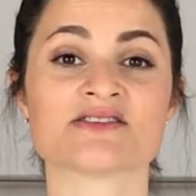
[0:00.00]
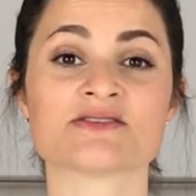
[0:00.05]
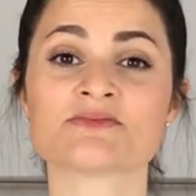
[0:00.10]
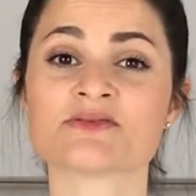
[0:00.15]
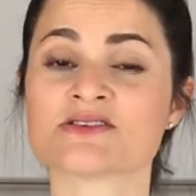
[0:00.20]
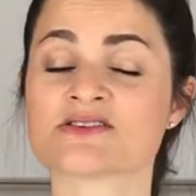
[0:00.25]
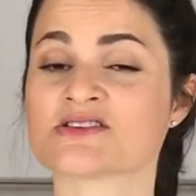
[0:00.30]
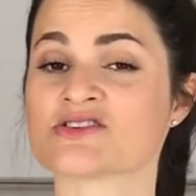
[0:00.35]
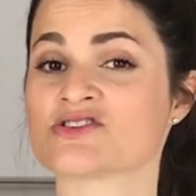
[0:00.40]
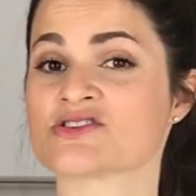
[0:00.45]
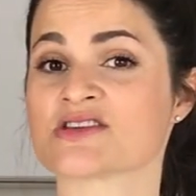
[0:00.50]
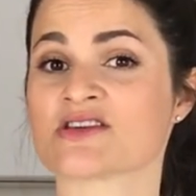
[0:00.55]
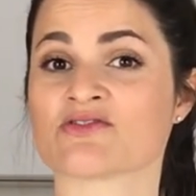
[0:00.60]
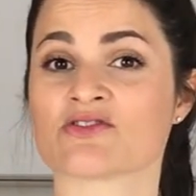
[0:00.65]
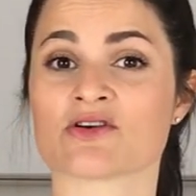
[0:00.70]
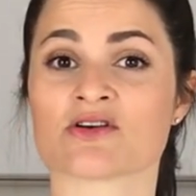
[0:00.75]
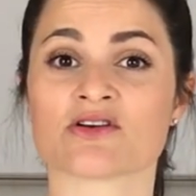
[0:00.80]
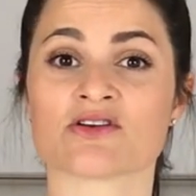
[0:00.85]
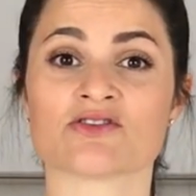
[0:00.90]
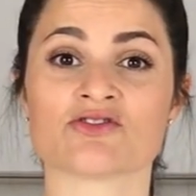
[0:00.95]
Sometimes I just give
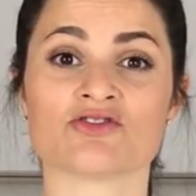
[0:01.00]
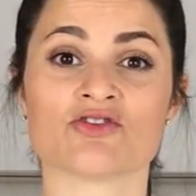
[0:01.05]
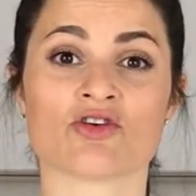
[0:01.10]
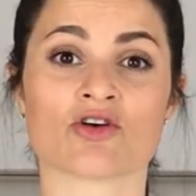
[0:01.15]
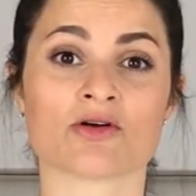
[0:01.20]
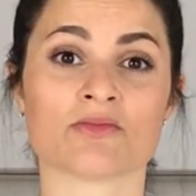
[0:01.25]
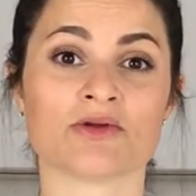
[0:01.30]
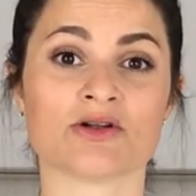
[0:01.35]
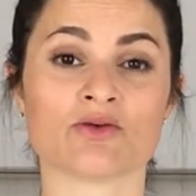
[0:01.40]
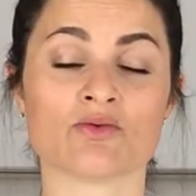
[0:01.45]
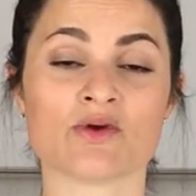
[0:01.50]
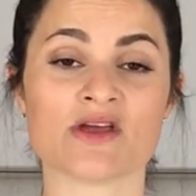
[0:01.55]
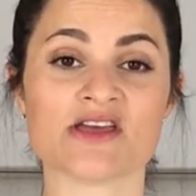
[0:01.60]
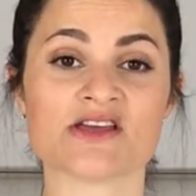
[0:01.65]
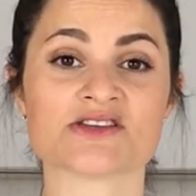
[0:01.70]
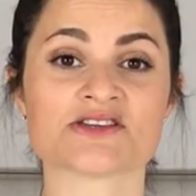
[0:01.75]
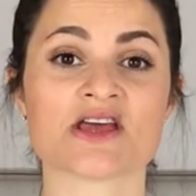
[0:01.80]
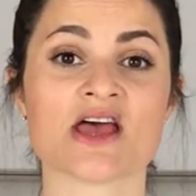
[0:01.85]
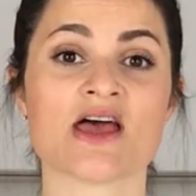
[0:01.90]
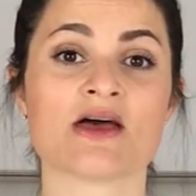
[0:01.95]
her normal
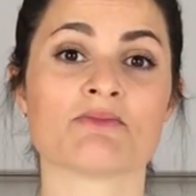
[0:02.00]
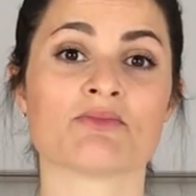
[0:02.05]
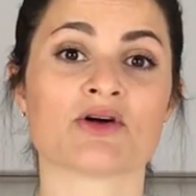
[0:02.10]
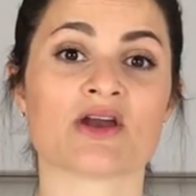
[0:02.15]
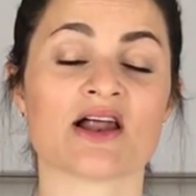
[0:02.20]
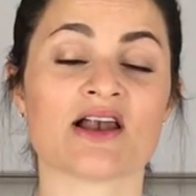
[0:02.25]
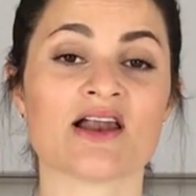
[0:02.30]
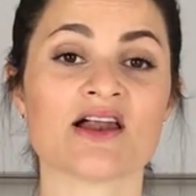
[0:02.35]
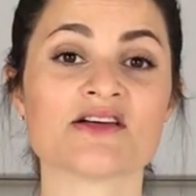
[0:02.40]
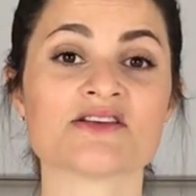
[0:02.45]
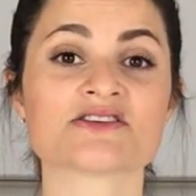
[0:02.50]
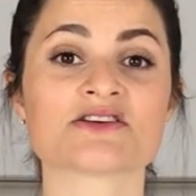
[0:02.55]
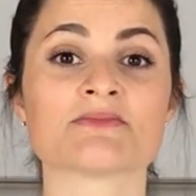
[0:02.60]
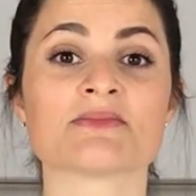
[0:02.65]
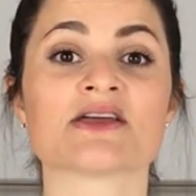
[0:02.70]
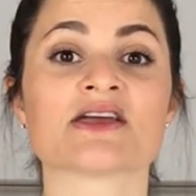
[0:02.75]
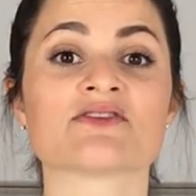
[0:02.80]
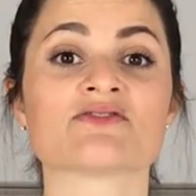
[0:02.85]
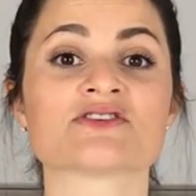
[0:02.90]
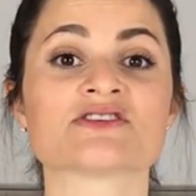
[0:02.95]
wheat, but a lot of the time
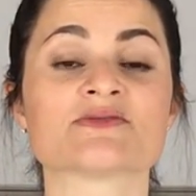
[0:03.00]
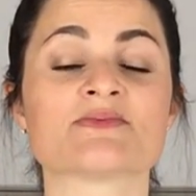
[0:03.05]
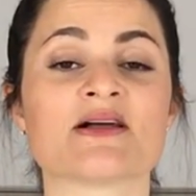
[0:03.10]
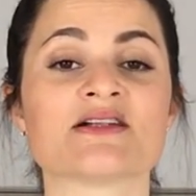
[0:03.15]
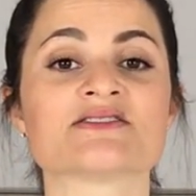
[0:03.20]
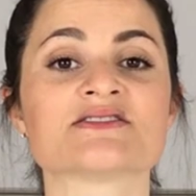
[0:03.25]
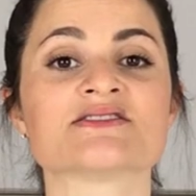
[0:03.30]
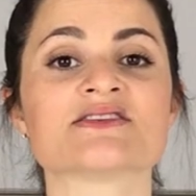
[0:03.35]
I give her spelt.